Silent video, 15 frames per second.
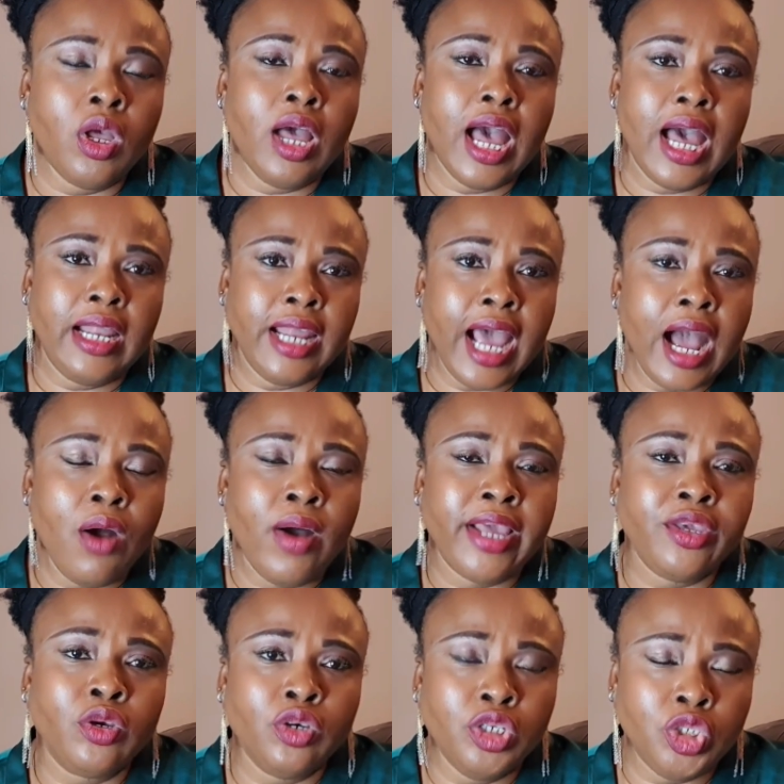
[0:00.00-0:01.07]
And how are you
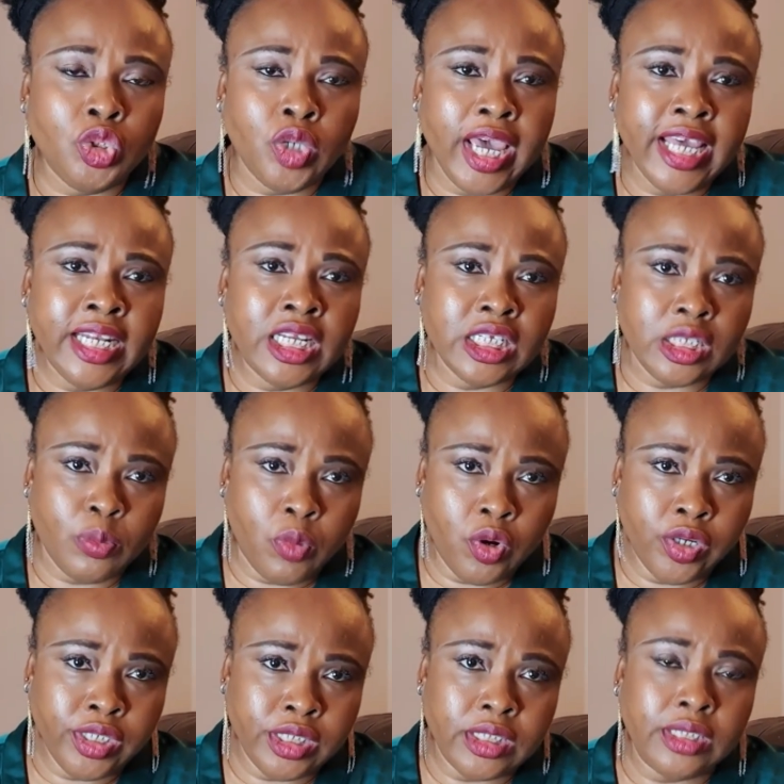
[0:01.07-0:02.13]
going to earn those
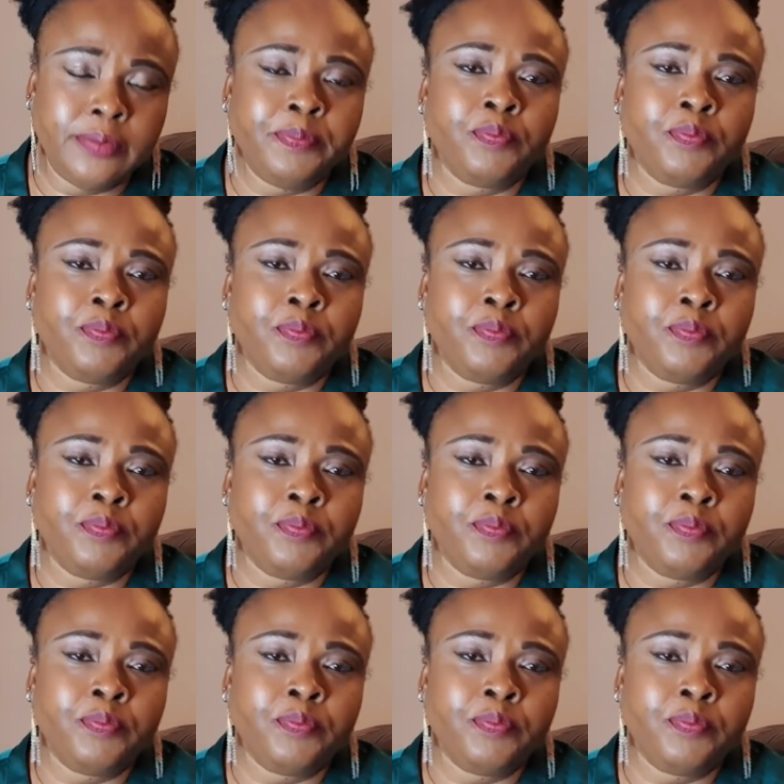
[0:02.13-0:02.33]
points?